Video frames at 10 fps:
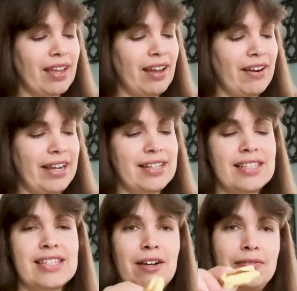All right,
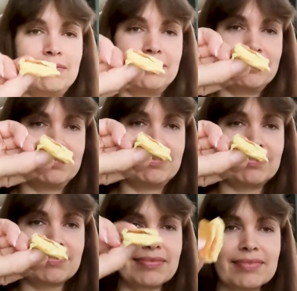so
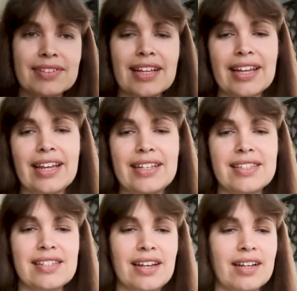
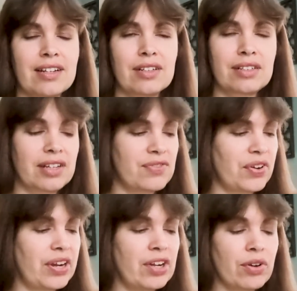it uh, is
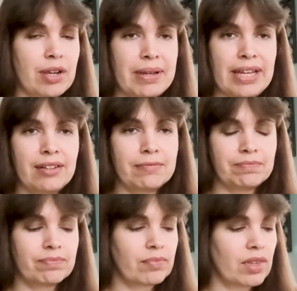very creamy.
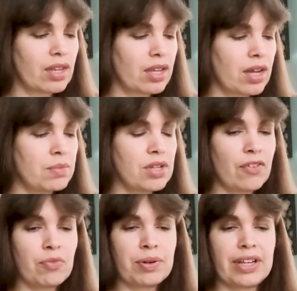Comes
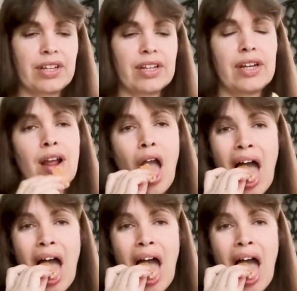off pretty good.